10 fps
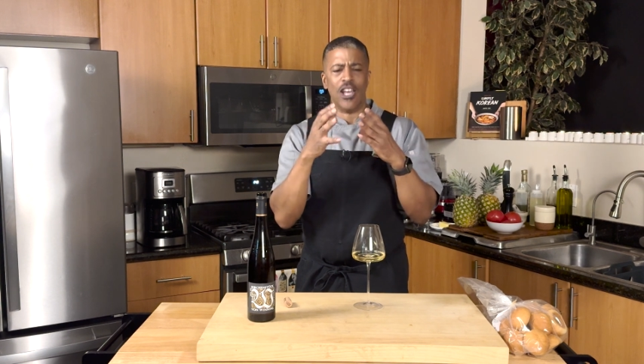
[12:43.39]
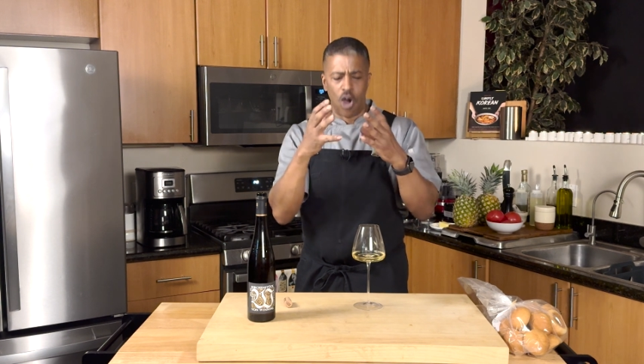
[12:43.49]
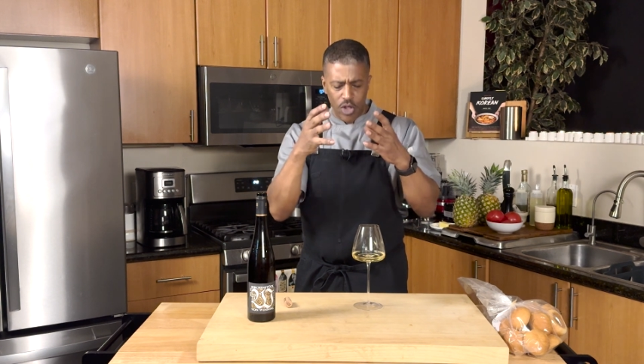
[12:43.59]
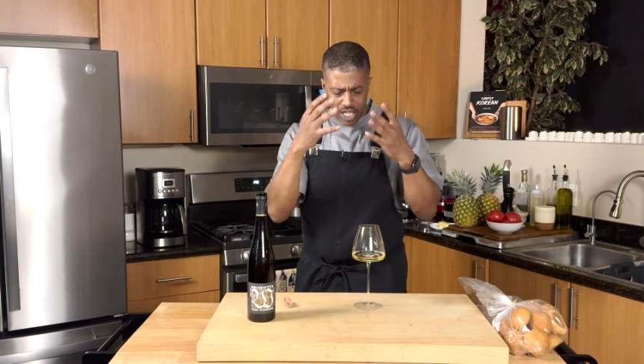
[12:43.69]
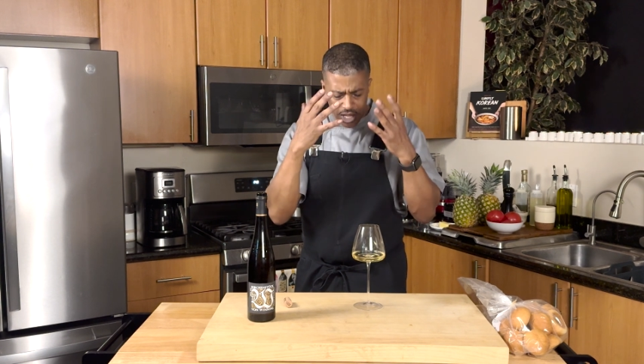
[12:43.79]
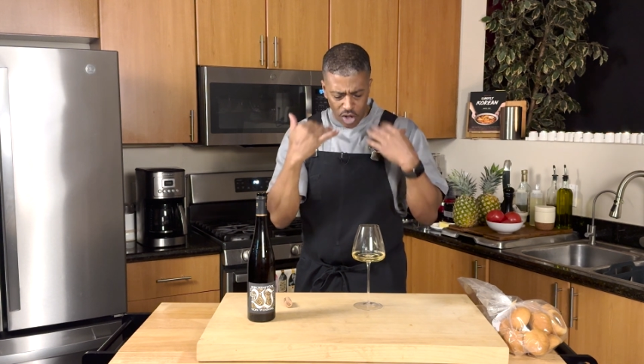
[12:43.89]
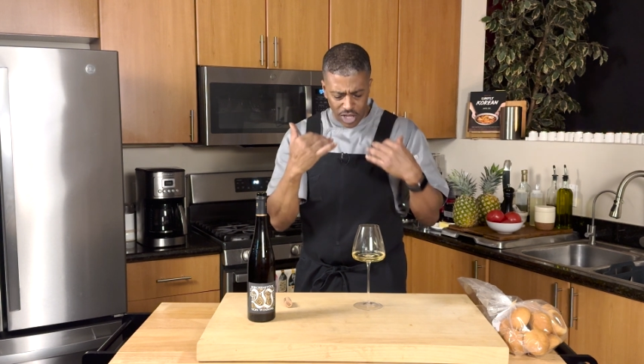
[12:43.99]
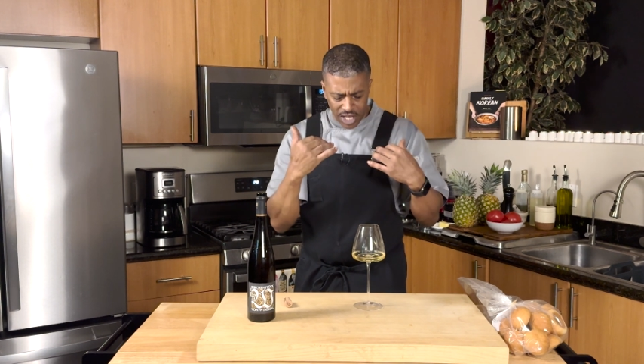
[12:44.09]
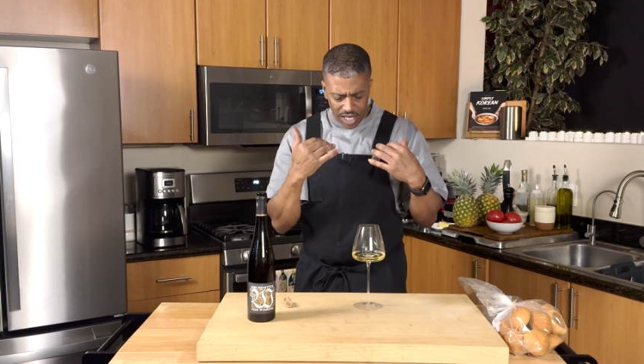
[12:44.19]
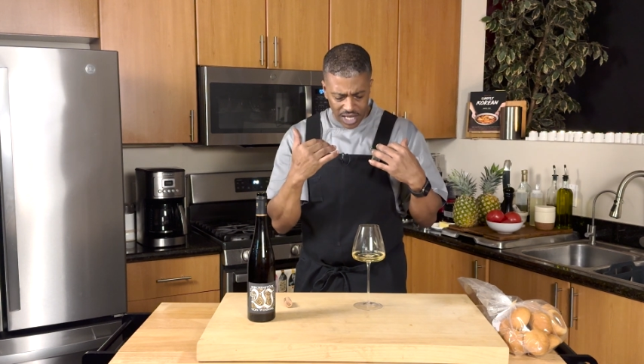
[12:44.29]
on
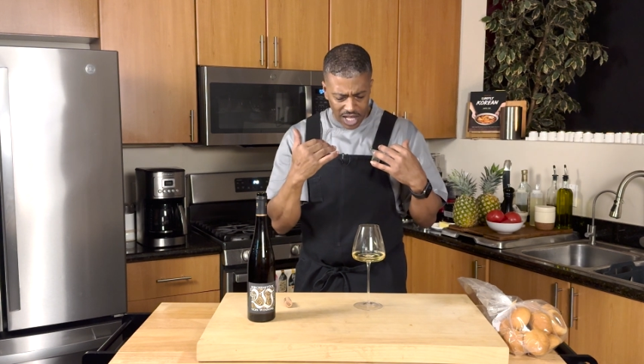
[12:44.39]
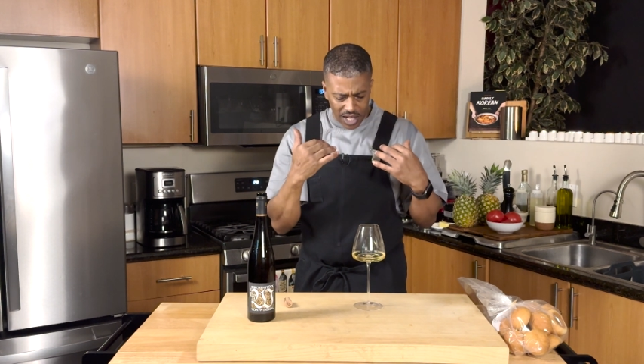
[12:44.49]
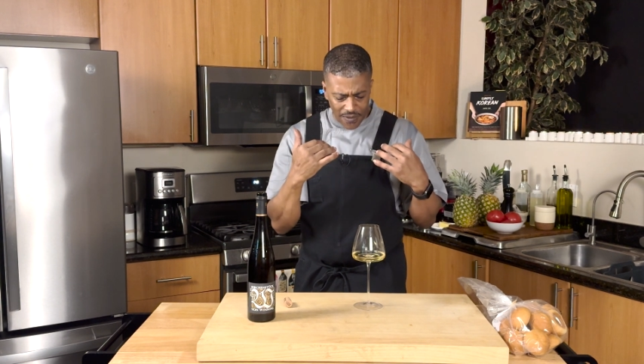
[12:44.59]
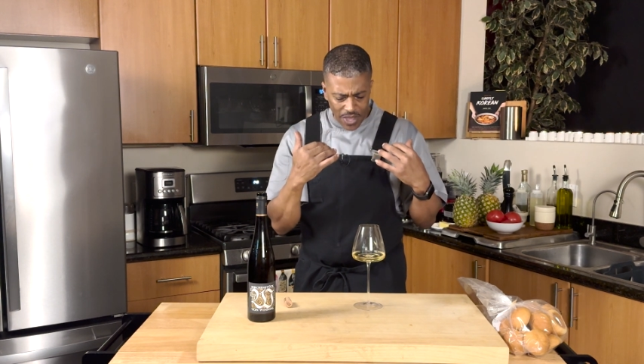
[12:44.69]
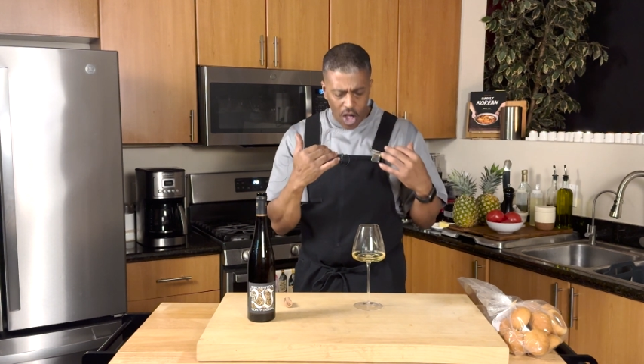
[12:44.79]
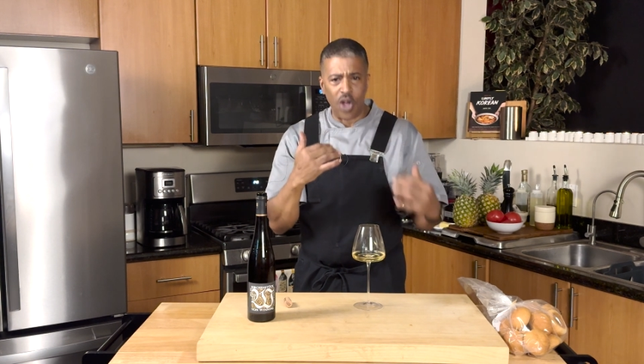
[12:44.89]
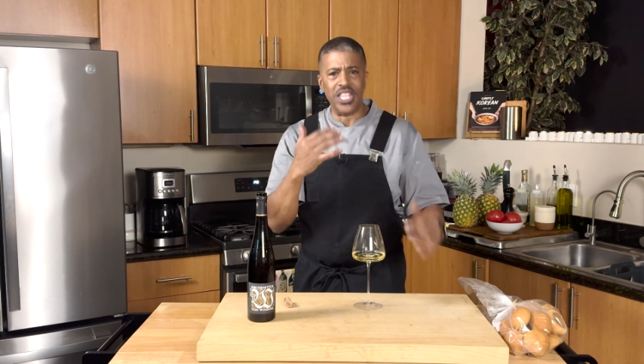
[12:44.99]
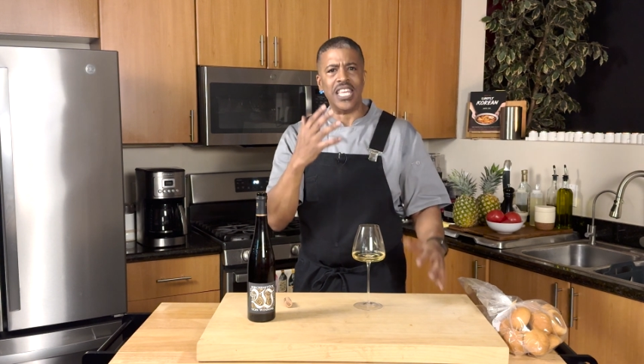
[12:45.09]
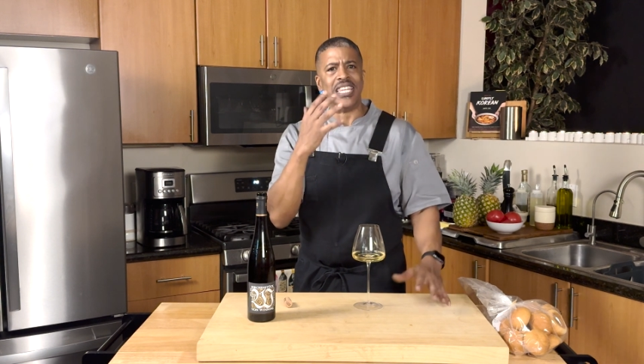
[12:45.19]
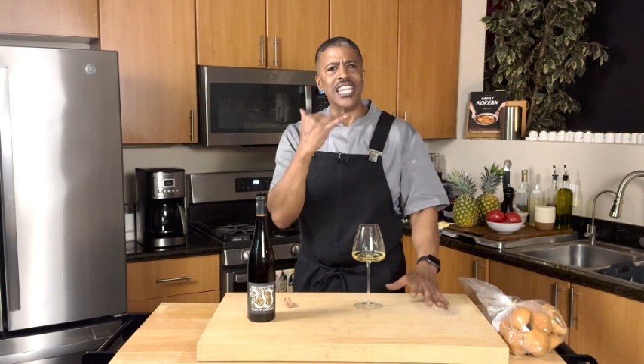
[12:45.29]

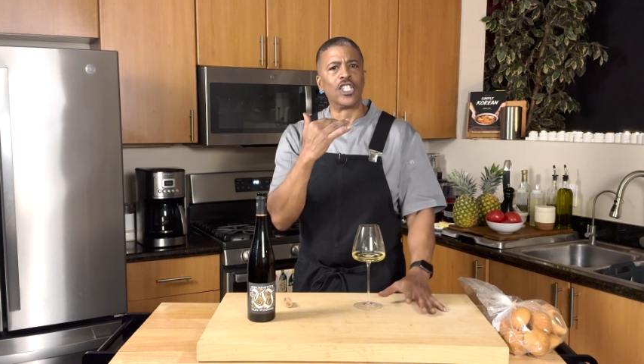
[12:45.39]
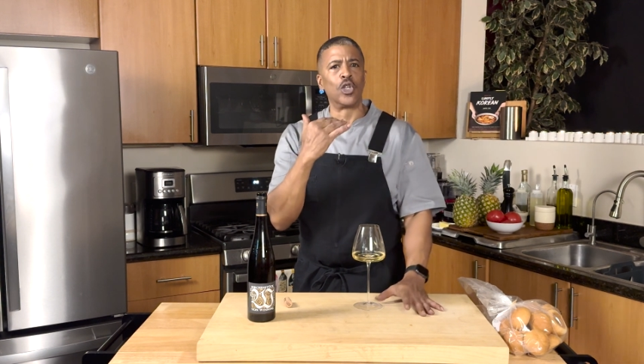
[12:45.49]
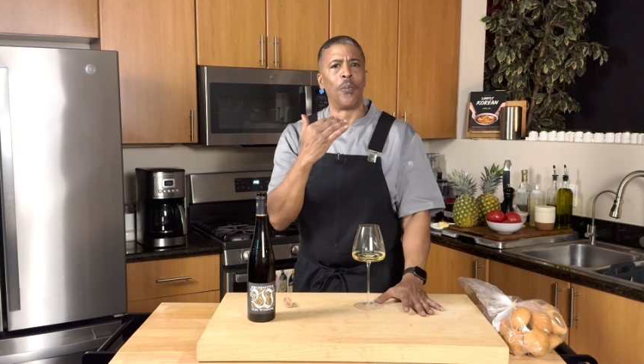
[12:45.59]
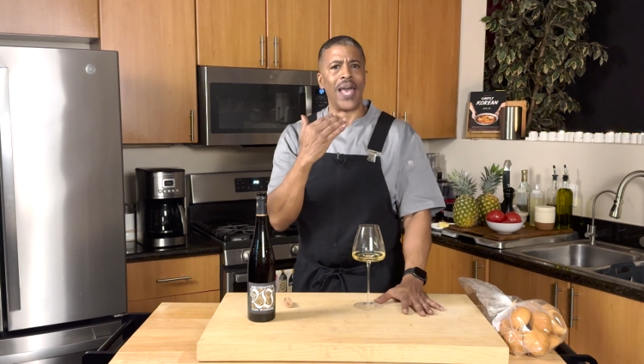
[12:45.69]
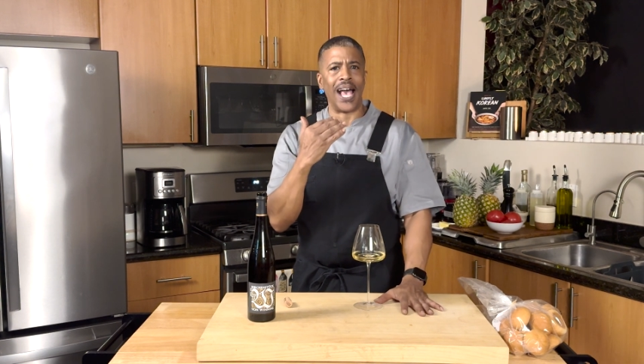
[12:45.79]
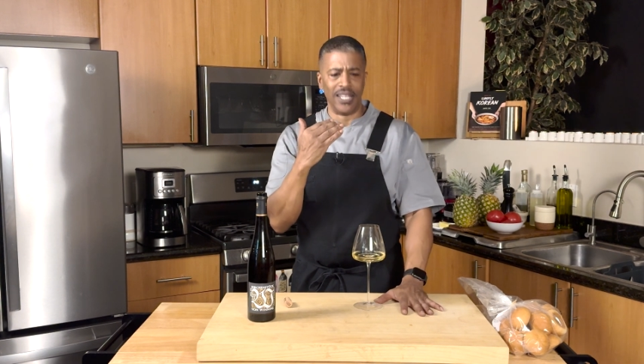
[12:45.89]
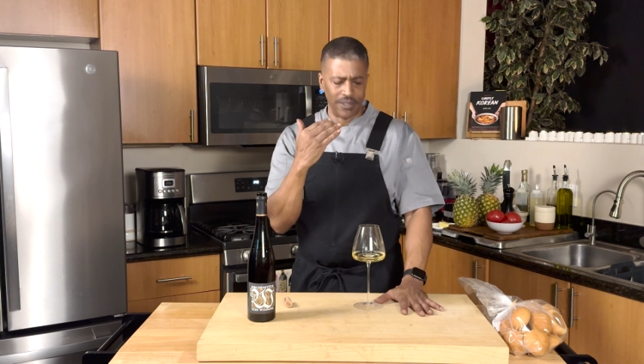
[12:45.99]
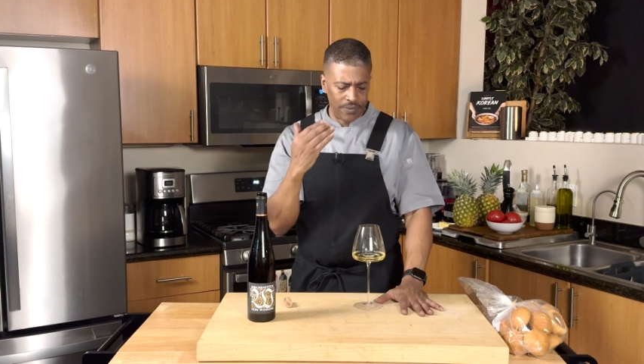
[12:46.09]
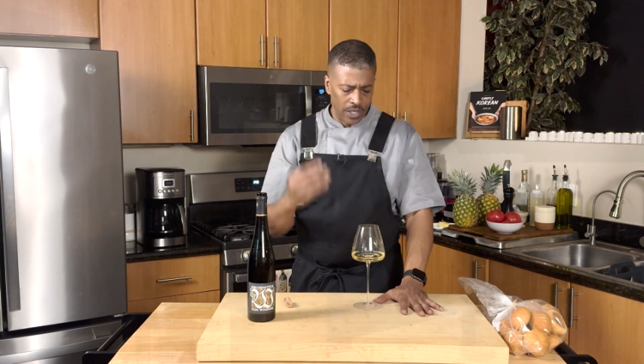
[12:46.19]
the initial palate.